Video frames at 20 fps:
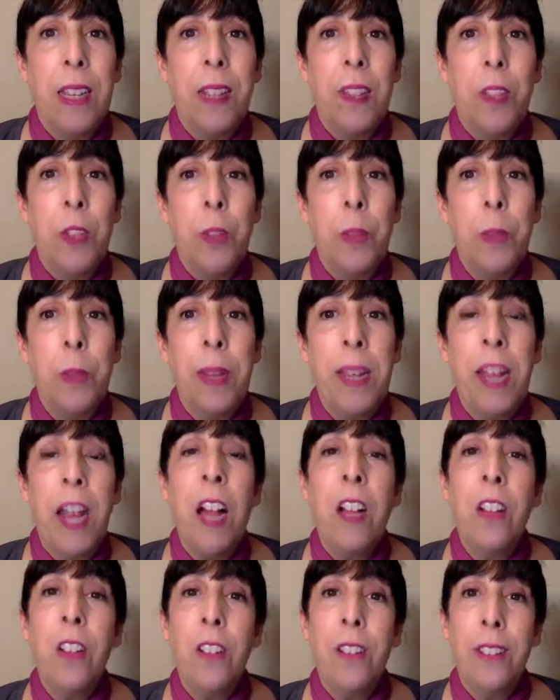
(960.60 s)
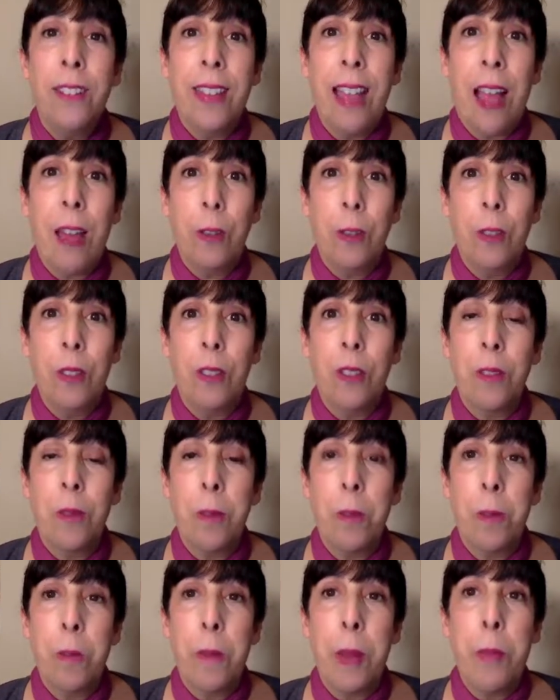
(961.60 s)
to my uncle's house,
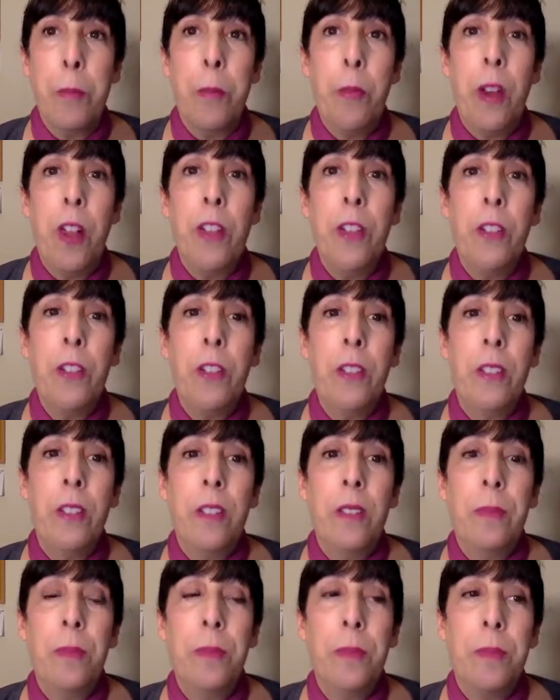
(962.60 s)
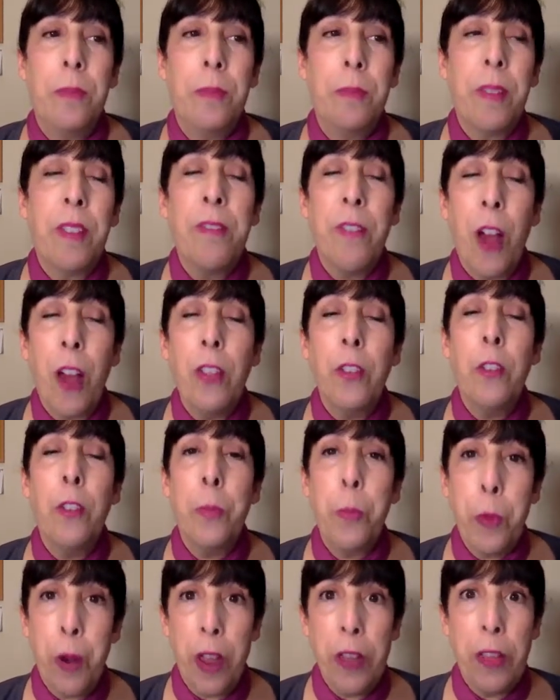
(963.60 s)
my father's
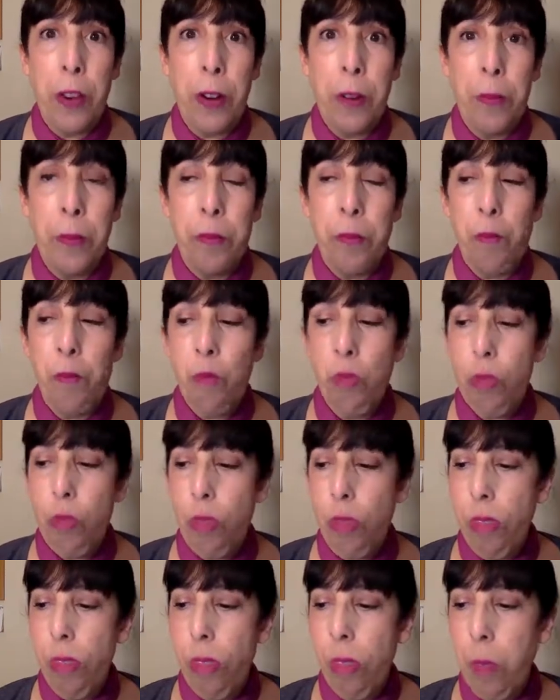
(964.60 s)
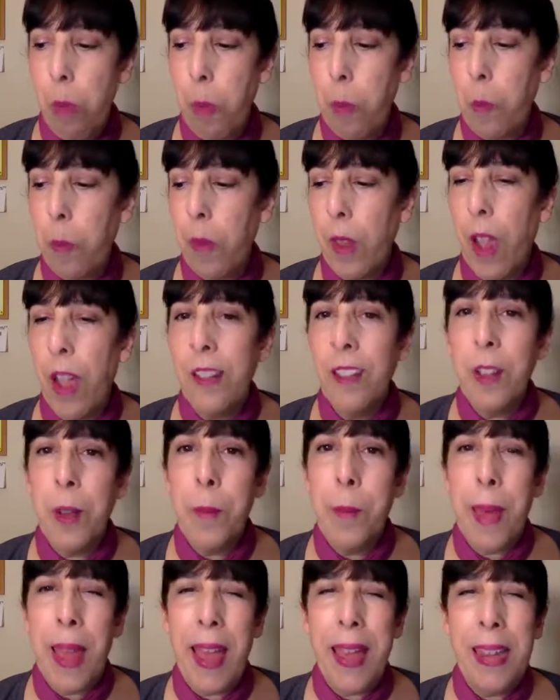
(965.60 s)
brother, Uncle
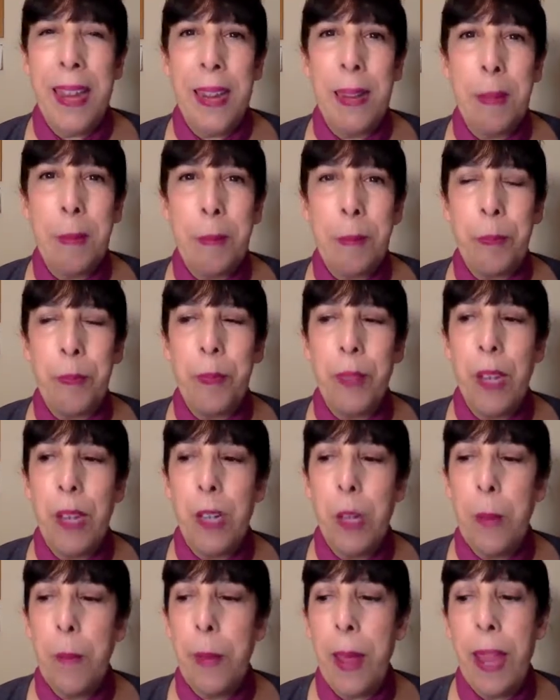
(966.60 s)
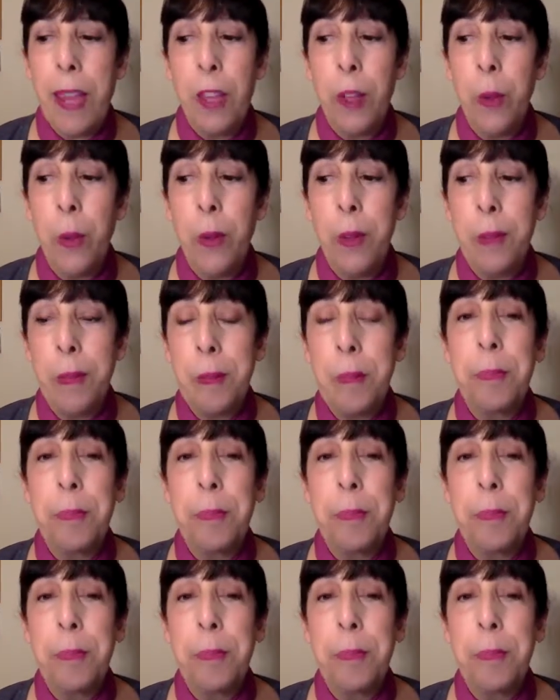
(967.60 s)
Manny, Uncle Manuel.